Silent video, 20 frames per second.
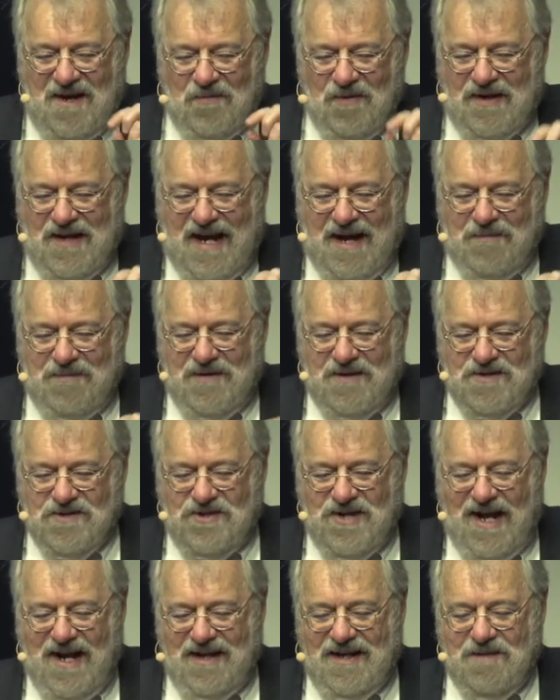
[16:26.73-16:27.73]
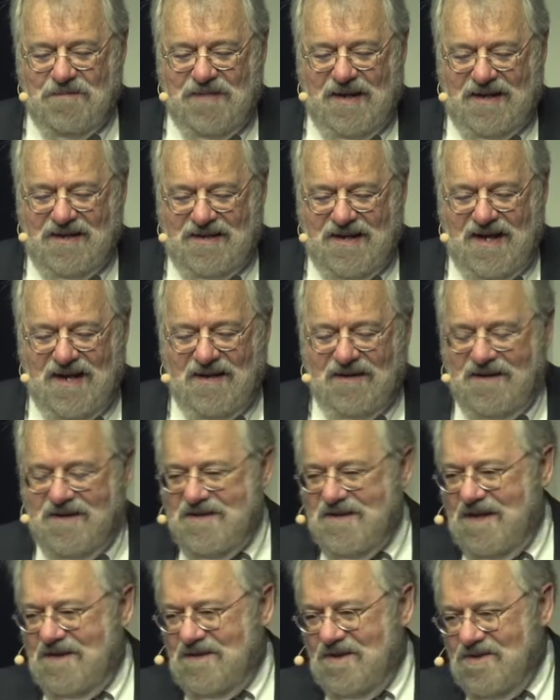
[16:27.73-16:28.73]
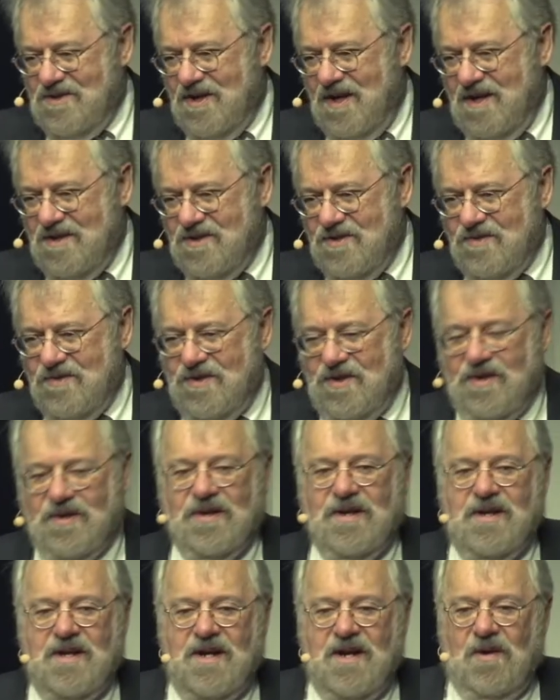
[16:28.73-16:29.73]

What happened is Jackie bent down and said to John Junior,